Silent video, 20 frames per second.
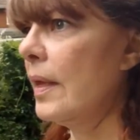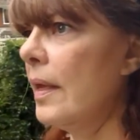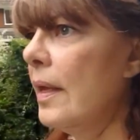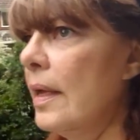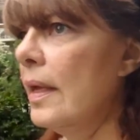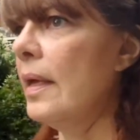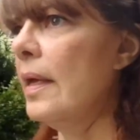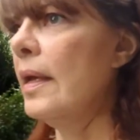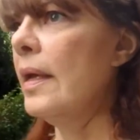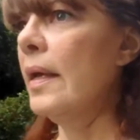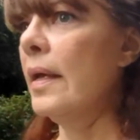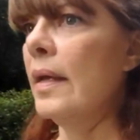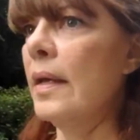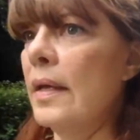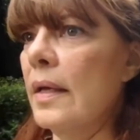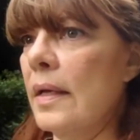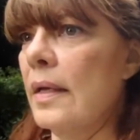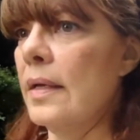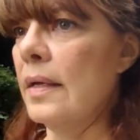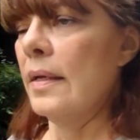
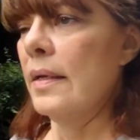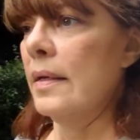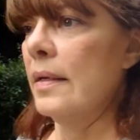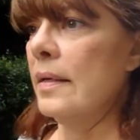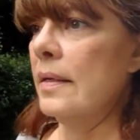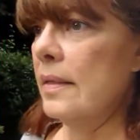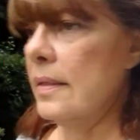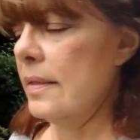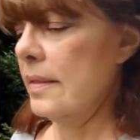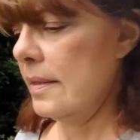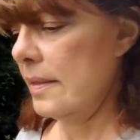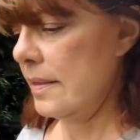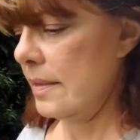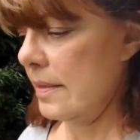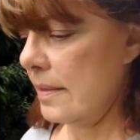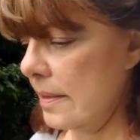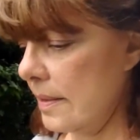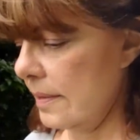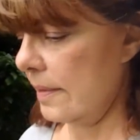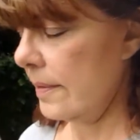
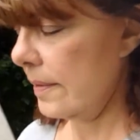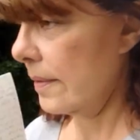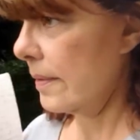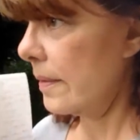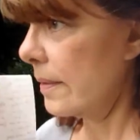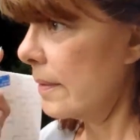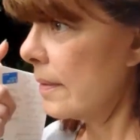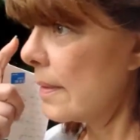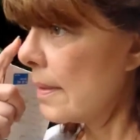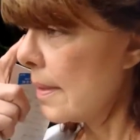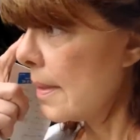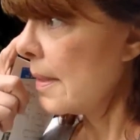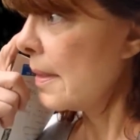No one is speaking in this clip.